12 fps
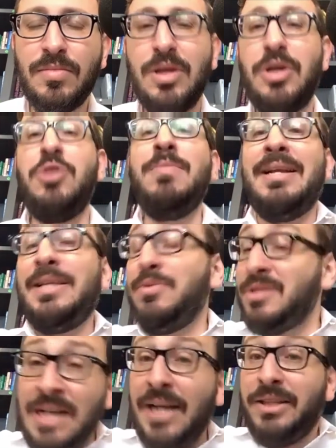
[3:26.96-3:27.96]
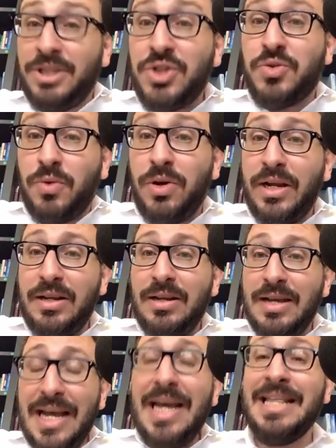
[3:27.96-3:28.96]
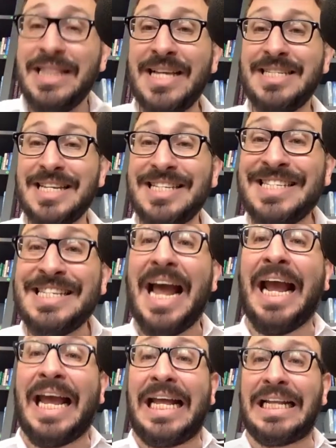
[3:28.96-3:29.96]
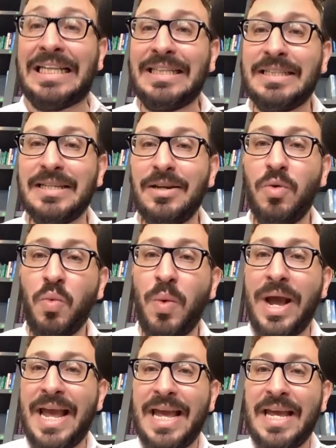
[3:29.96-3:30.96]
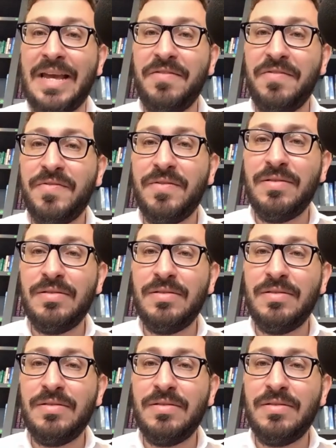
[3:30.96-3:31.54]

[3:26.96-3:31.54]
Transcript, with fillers: Humanity was not destroyed in this second wave.